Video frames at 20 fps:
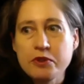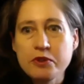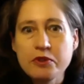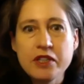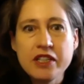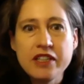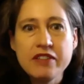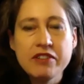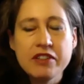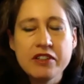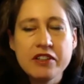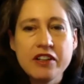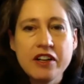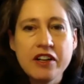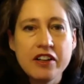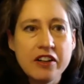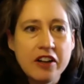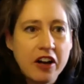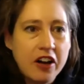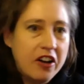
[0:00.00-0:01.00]
even
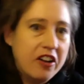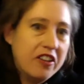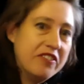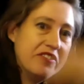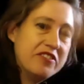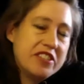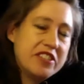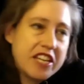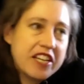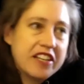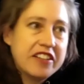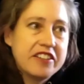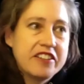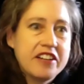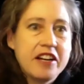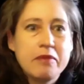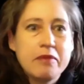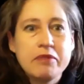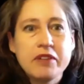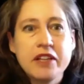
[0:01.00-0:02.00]
all taken
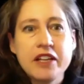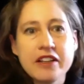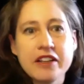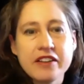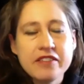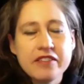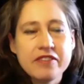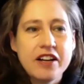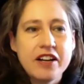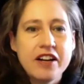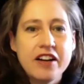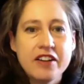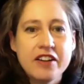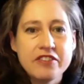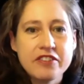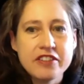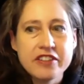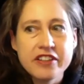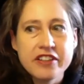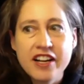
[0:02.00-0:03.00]
up like
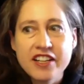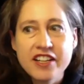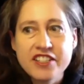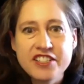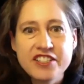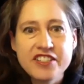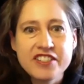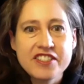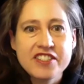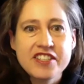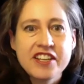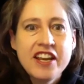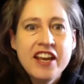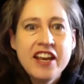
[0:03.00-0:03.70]
100 notches.